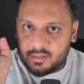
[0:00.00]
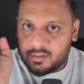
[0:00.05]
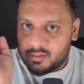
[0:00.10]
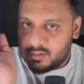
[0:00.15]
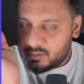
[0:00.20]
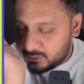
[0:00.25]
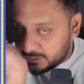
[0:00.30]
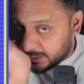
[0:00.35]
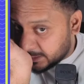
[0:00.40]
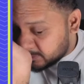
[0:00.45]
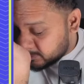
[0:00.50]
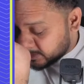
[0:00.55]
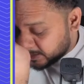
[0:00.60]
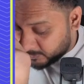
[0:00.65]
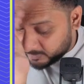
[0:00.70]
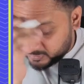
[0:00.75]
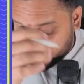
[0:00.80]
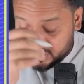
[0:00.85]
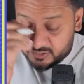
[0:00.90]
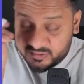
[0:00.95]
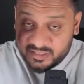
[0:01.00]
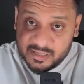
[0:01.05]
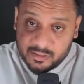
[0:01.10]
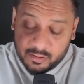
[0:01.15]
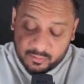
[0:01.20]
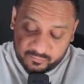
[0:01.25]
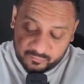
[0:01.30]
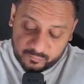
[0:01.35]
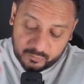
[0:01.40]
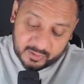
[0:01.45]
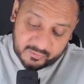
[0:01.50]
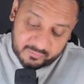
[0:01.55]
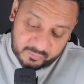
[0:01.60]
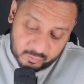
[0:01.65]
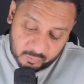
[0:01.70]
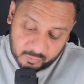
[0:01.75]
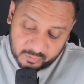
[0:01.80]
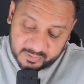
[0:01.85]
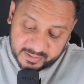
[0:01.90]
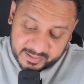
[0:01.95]
That's why I was saying 3 out of 4 if you
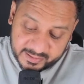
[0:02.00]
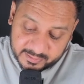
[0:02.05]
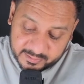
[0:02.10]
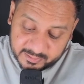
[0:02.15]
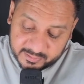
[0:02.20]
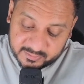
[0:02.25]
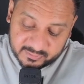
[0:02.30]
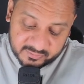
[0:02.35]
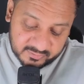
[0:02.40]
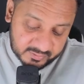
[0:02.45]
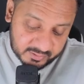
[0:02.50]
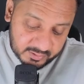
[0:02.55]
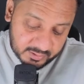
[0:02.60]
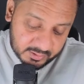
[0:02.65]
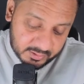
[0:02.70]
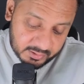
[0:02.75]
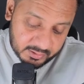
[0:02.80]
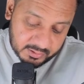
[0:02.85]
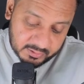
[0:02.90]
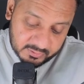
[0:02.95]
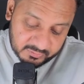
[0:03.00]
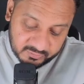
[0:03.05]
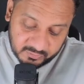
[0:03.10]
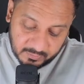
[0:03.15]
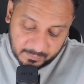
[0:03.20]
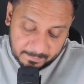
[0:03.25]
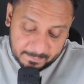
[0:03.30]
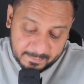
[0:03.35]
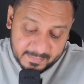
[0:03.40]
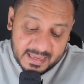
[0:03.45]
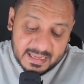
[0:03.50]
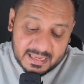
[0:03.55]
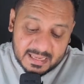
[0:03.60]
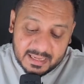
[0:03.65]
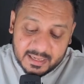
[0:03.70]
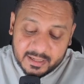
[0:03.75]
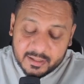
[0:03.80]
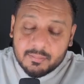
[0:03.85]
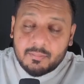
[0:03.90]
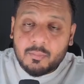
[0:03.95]
don't write this. So
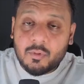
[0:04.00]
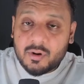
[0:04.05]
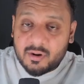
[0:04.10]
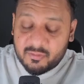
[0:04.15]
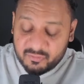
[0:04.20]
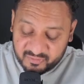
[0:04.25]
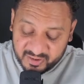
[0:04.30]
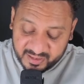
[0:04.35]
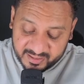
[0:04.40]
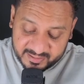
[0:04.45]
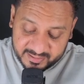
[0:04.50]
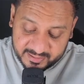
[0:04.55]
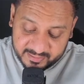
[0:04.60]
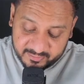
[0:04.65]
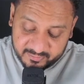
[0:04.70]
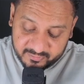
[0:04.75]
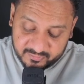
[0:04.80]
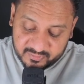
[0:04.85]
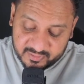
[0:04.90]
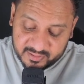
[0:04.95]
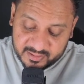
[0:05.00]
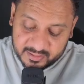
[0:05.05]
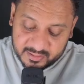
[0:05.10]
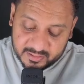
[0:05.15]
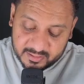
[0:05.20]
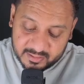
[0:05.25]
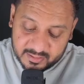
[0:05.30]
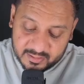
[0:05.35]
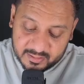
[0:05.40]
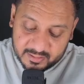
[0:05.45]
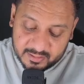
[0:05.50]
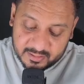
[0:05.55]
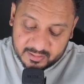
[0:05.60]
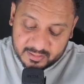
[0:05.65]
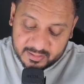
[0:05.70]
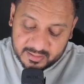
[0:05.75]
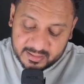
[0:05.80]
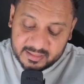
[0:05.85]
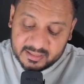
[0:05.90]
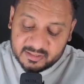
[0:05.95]
making it more effective
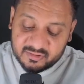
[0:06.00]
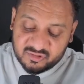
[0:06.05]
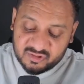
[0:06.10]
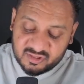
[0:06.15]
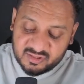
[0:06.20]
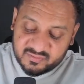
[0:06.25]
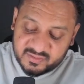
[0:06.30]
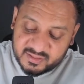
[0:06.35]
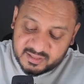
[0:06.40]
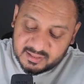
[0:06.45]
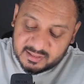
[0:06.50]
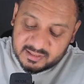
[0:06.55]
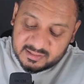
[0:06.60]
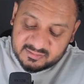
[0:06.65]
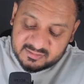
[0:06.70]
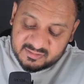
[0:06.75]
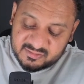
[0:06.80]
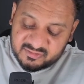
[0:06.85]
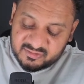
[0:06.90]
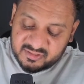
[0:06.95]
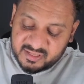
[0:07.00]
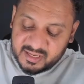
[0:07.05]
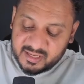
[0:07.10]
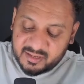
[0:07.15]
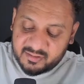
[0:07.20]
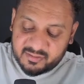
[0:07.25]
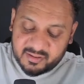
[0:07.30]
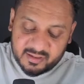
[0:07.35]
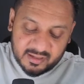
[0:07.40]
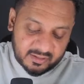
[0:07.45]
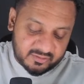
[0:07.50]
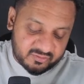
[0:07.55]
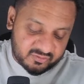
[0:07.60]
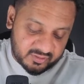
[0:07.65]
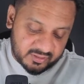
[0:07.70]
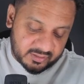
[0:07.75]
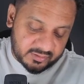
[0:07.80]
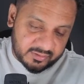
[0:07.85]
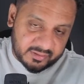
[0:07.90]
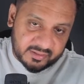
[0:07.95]
in achieving a sustained
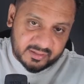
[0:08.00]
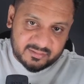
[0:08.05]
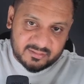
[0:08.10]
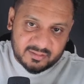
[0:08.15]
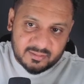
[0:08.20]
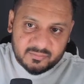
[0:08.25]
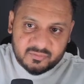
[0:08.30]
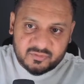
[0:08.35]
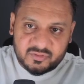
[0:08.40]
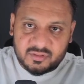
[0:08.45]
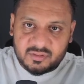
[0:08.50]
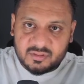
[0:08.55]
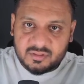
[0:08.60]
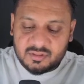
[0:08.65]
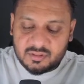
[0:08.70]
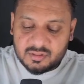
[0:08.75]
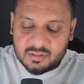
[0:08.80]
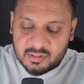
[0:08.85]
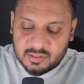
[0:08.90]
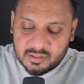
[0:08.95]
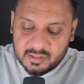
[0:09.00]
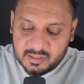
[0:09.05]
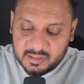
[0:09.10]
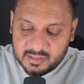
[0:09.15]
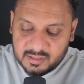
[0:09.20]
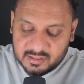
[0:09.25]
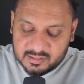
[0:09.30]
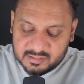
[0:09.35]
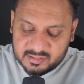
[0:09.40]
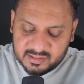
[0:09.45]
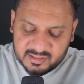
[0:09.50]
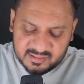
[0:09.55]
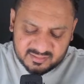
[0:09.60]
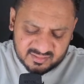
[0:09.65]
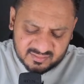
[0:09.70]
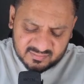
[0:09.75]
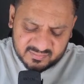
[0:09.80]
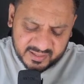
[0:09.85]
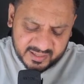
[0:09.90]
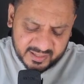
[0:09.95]
reduction in their consumption. The
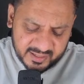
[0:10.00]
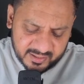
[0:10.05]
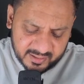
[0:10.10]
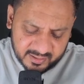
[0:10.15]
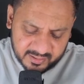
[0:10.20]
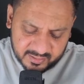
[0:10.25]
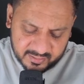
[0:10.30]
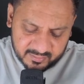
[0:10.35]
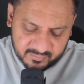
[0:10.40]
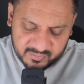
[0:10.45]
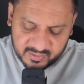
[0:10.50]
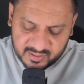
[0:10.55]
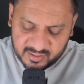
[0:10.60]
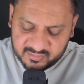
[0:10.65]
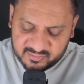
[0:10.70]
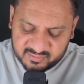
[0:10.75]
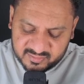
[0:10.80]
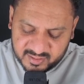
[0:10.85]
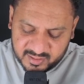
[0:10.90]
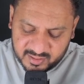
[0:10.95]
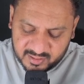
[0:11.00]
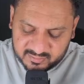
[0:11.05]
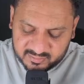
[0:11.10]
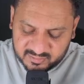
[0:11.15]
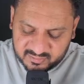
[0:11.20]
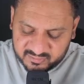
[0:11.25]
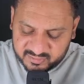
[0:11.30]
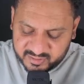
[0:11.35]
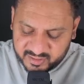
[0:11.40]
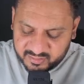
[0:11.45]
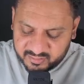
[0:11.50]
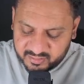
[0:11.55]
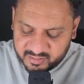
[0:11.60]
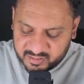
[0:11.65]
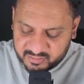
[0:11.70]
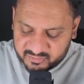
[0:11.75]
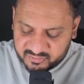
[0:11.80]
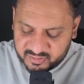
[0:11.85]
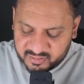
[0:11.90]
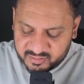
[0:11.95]
reason why we are seeing a sustained
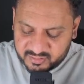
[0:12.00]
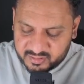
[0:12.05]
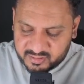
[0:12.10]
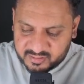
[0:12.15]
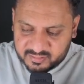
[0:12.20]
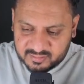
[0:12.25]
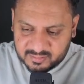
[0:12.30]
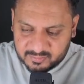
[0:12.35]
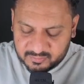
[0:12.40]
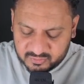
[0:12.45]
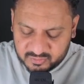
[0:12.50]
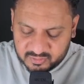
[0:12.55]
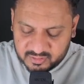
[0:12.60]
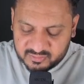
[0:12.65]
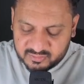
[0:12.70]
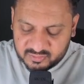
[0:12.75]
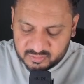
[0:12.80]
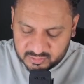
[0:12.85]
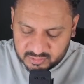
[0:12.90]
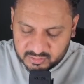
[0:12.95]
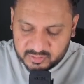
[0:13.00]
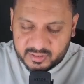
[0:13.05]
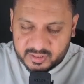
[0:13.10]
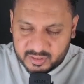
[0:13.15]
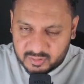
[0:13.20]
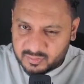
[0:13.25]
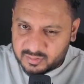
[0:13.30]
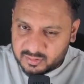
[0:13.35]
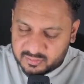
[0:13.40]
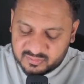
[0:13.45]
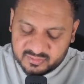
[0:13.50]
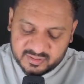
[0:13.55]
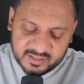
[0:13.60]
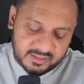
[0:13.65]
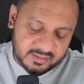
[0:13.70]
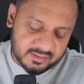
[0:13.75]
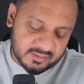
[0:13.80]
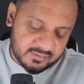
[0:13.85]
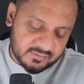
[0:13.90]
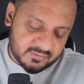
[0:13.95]
reduction in their consumption is, now you need to
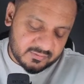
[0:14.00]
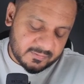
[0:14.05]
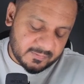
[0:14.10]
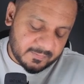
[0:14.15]
understand this.